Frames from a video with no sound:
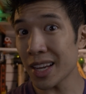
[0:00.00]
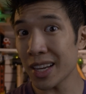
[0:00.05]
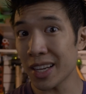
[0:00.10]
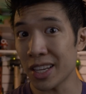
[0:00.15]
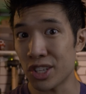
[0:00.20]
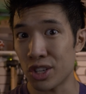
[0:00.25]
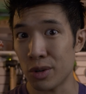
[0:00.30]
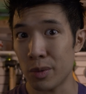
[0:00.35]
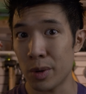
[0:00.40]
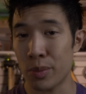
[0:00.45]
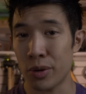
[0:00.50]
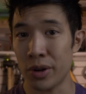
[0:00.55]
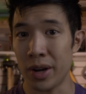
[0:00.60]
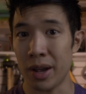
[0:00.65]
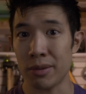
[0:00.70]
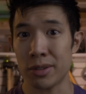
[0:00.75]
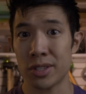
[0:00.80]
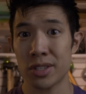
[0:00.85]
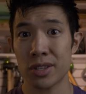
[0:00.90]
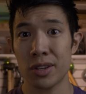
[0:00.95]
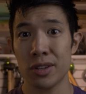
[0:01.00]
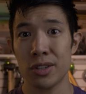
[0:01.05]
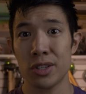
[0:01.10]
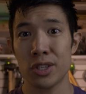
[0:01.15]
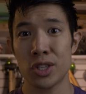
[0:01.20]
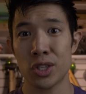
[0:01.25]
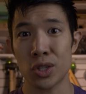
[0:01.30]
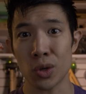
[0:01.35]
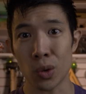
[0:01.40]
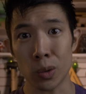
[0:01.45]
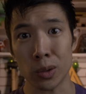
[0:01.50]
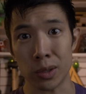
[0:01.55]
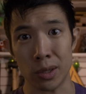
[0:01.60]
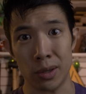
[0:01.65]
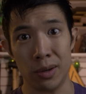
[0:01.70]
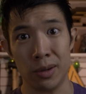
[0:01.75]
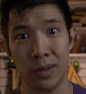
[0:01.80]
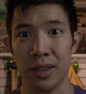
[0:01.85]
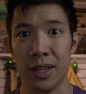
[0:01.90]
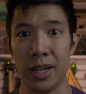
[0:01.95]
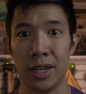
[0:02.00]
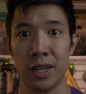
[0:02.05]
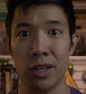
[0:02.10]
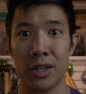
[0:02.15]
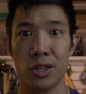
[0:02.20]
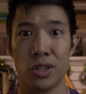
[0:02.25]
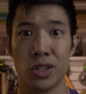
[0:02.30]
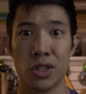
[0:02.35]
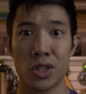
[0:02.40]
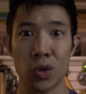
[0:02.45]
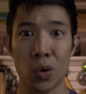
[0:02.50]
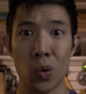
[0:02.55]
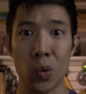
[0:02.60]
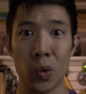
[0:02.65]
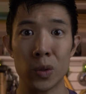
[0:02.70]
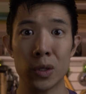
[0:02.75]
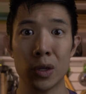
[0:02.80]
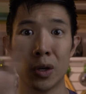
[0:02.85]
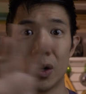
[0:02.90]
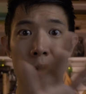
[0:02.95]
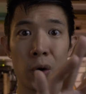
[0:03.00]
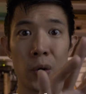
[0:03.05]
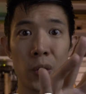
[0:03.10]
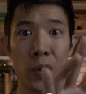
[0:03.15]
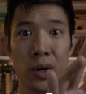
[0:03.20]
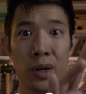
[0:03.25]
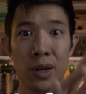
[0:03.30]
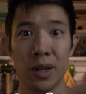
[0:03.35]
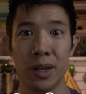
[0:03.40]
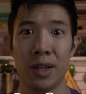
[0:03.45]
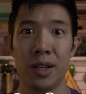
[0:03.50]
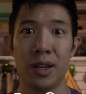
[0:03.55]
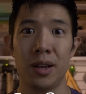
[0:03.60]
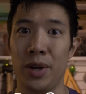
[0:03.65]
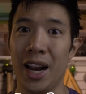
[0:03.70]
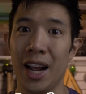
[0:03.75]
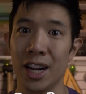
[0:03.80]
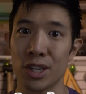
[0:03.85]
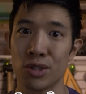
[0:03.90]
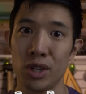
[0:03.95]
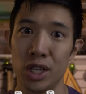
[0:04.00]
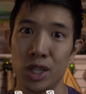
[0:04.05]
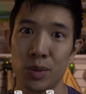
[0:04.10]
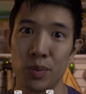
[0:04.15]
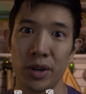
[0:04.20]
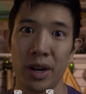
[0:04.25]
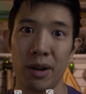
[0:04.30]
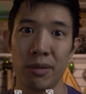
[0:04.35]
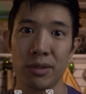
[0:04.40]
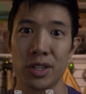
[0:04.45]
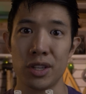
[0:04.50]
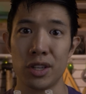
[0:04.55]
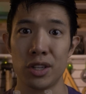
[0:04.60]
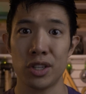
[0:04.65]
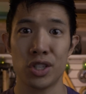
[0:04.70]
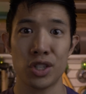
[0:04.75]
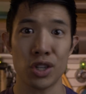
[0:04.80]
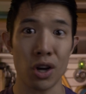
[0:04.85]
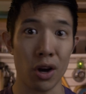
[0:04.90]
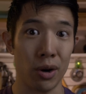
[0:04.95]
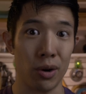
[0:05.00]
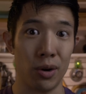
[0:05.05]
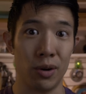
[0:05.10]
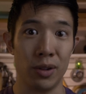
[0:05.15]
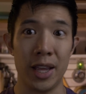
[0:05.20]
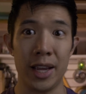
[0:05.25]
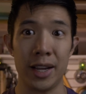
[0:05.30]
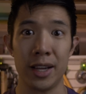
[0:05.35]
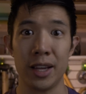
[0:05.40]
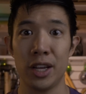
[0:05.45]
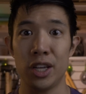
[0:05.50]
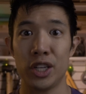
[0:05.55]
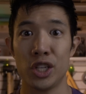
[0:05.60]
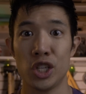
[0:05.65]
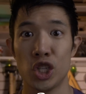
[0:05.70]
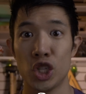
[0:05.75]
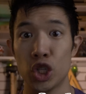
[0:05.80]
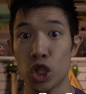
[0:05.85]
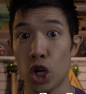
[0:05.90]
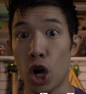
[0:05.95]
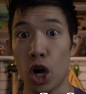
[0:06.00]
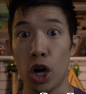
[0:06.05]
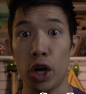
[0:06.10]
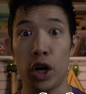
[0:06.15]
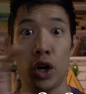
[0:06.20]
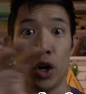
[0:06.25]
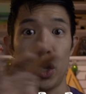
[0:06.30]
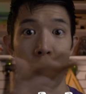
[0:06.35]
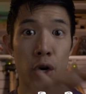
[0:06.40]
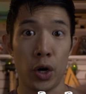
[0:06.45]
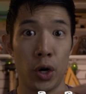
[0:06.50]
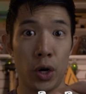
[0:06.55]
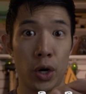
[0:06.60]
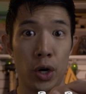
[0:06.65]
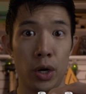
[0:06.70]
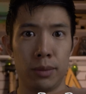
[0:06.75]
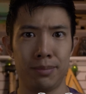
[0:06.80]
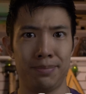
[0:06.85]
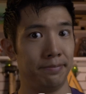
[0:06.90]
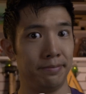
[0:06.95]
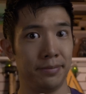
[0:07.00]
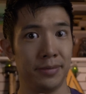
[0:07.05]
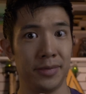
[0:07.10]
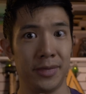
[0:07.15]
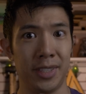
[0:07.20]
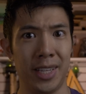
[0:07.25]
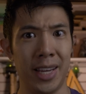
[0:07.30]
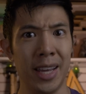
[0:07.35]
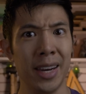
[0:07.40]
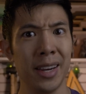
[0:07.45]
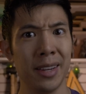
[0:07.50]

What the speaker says: like it should be pronounced solder, like sold her, but actually it's pronounced solder, like sawed her. Get